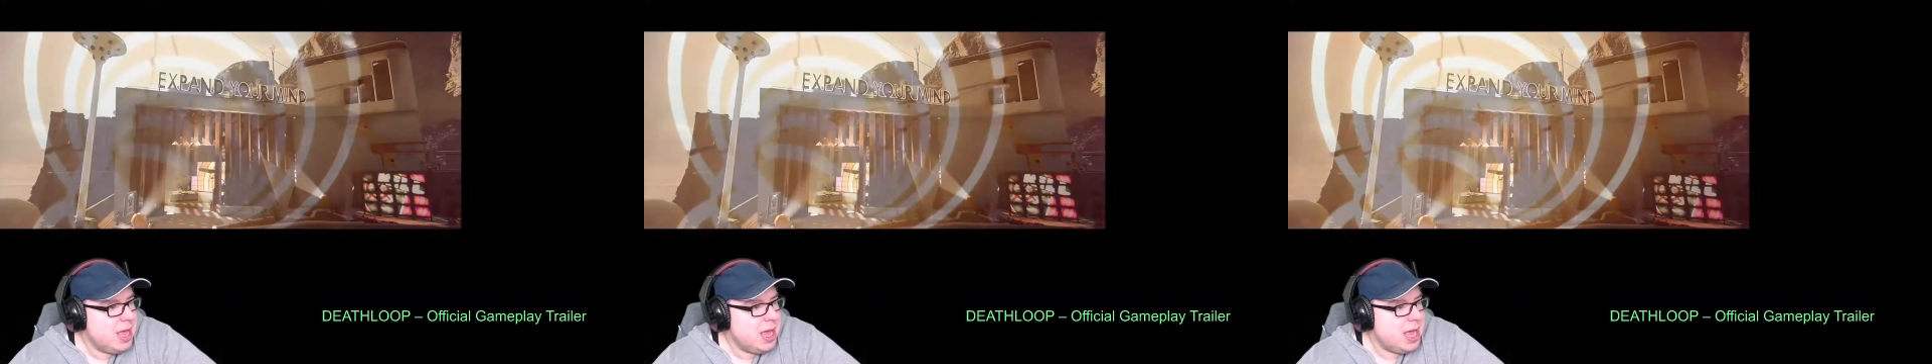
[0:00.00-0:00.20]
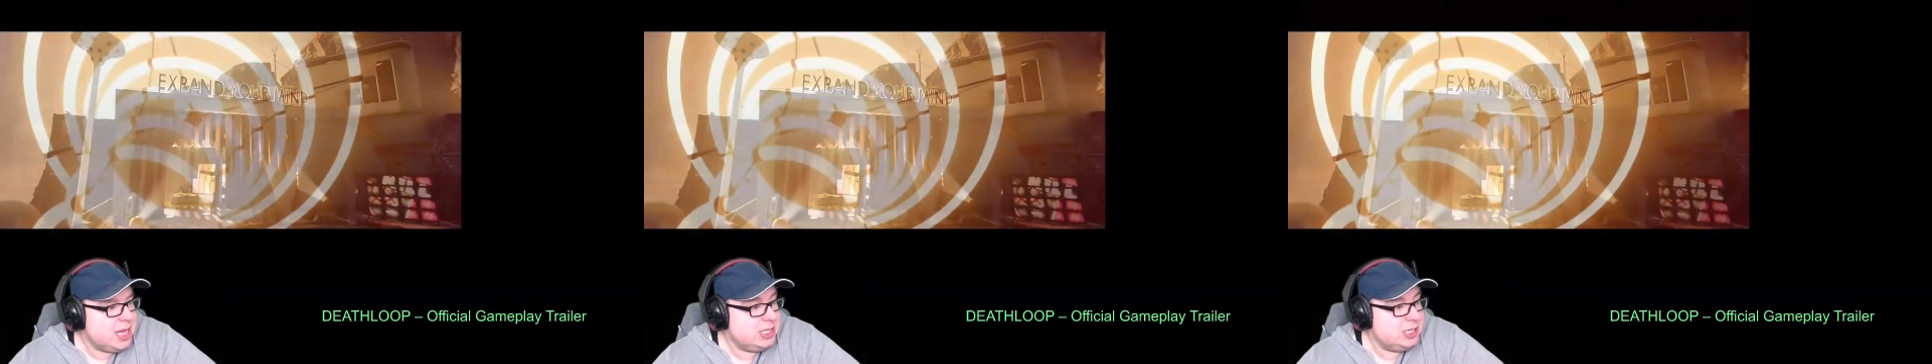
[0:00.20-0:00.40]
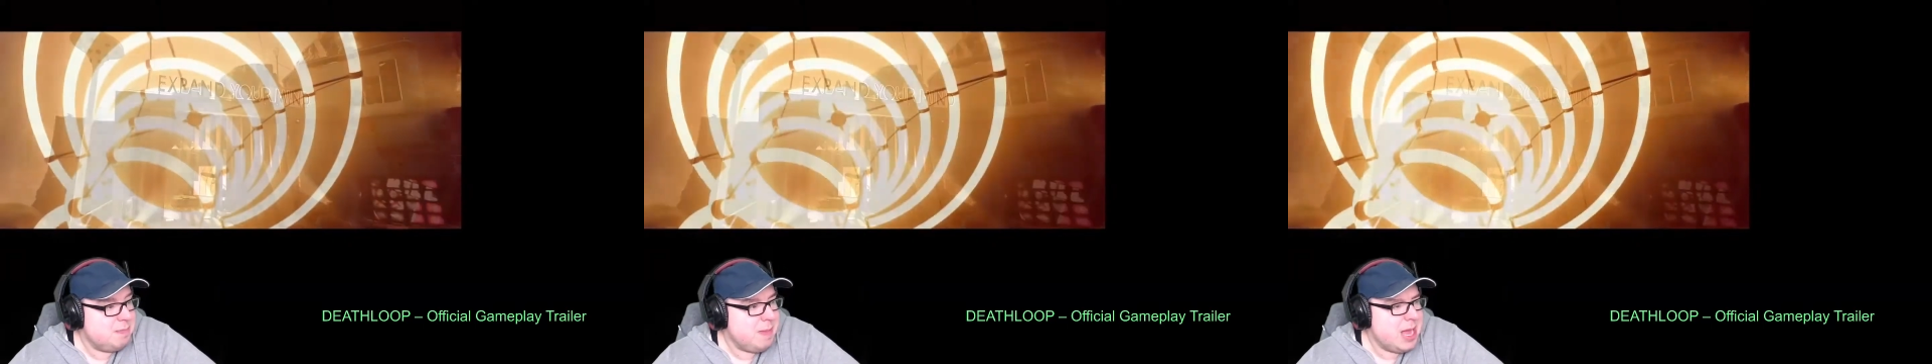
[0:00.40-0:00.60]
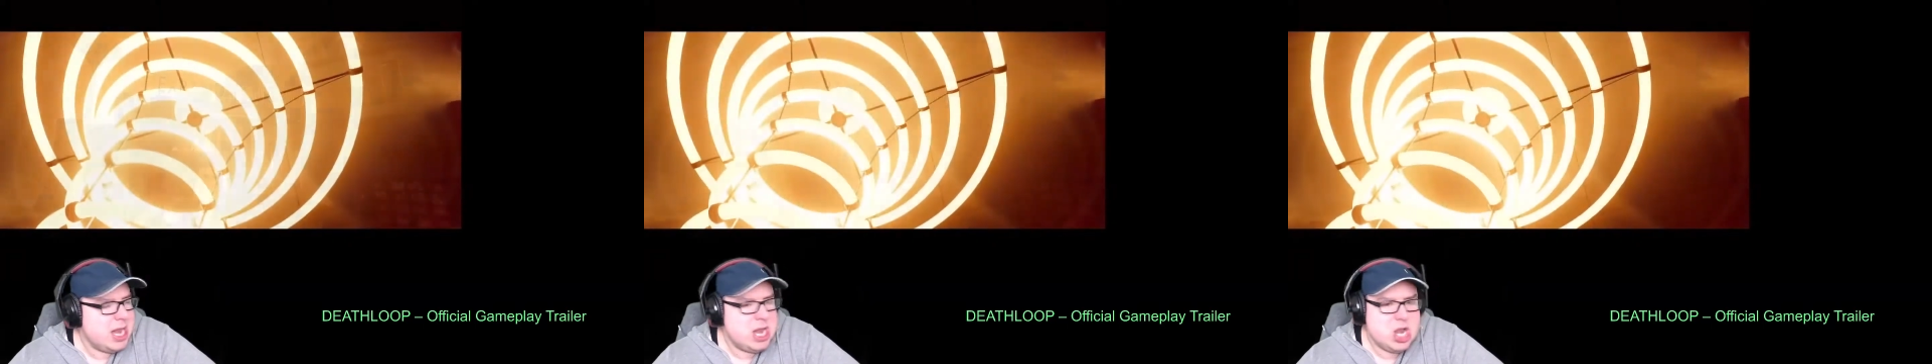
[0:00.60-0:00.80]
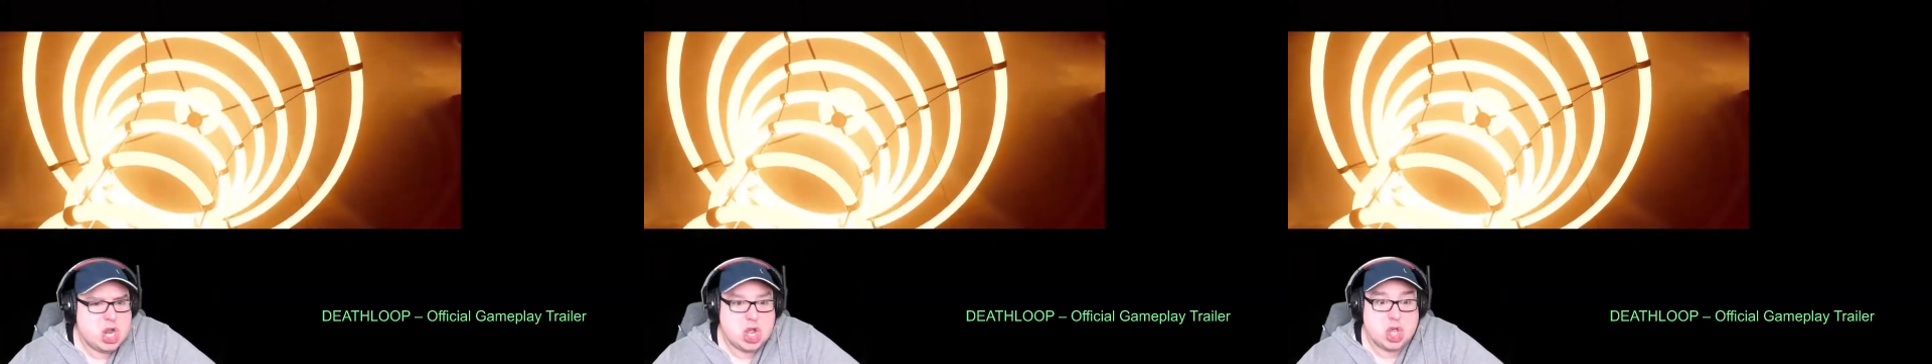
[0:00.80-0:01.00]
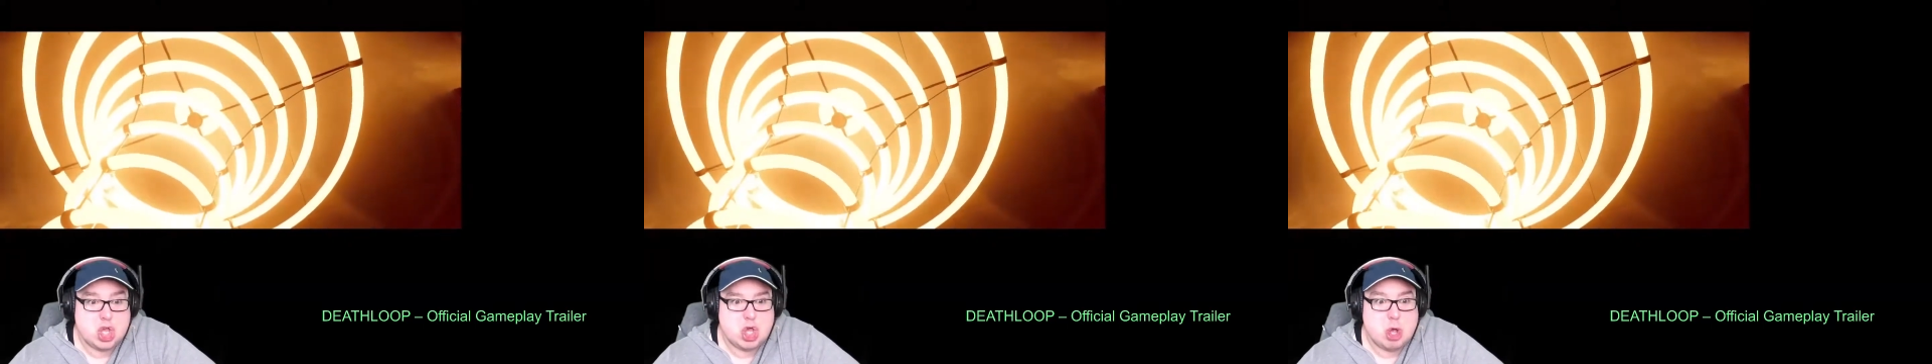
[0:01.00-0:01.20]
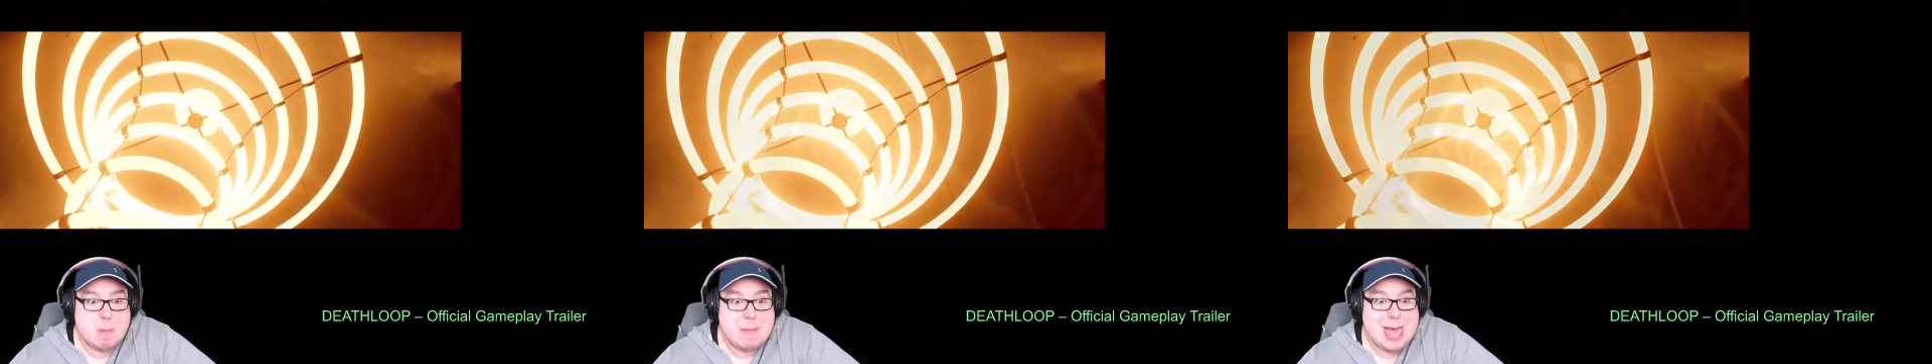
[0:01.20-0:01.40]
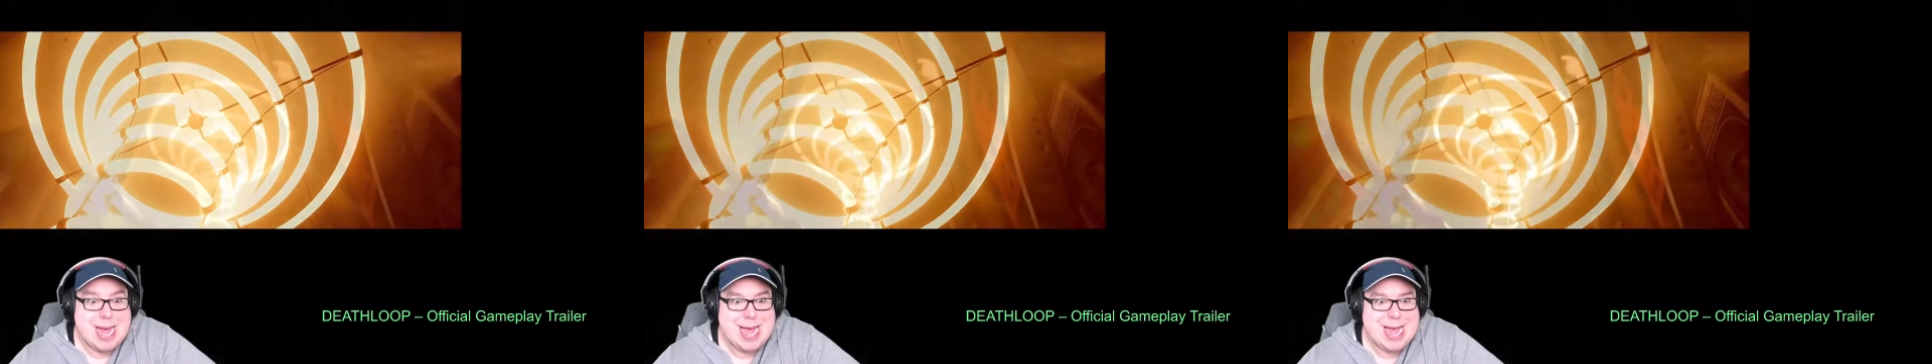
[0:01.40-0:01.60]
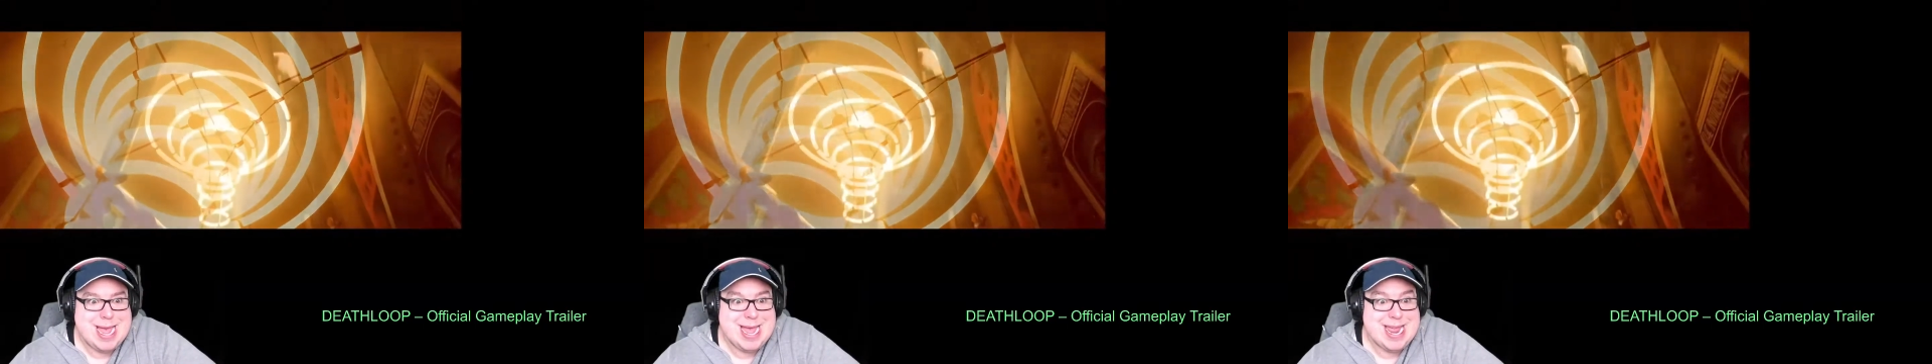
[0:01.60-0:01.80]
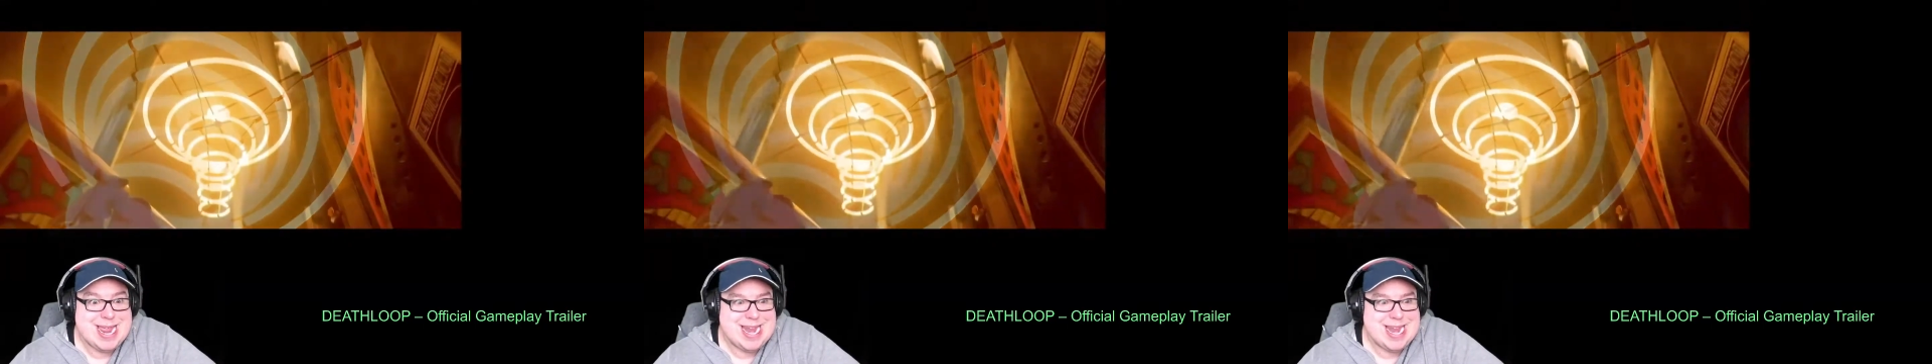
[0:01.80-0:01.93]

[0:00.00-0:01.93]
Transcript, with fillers: Expand your mind.